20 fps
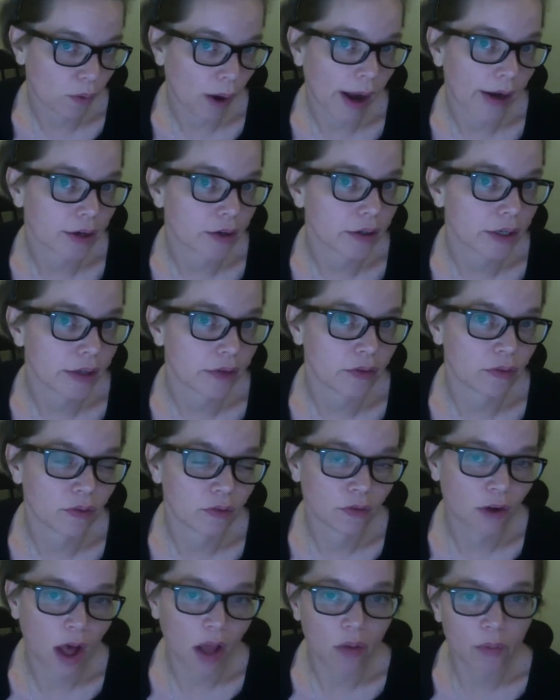writer is
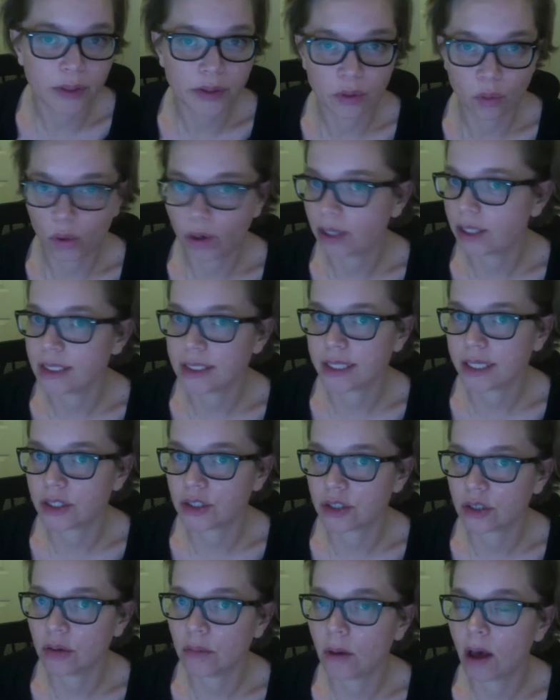following the
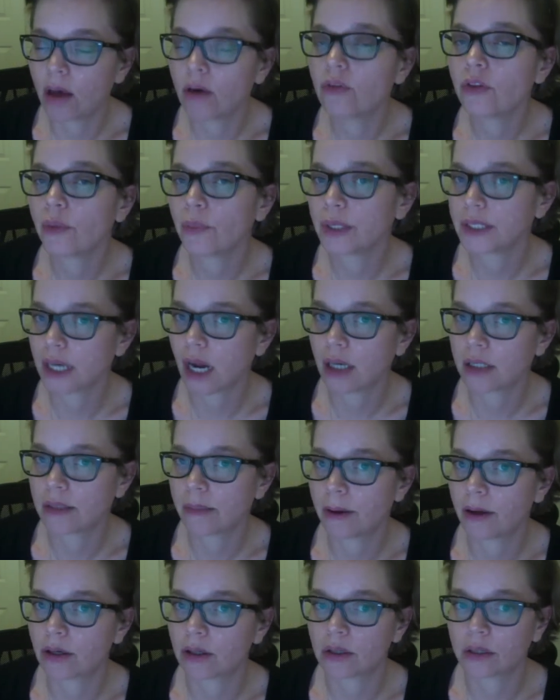organizational model that we talked
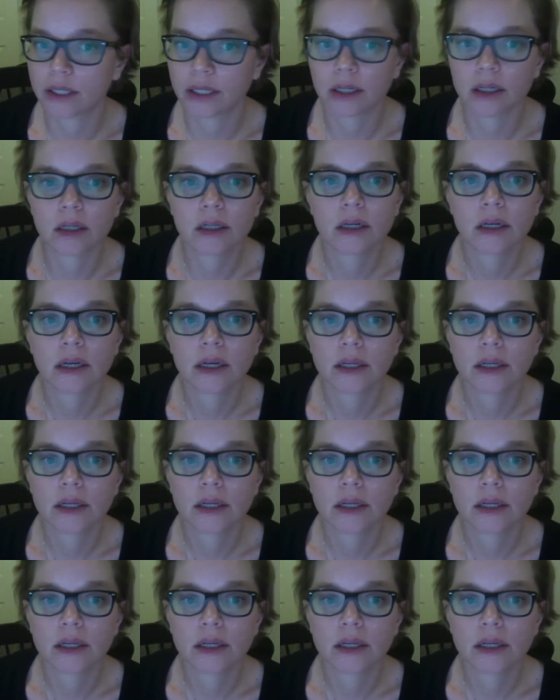about earlier.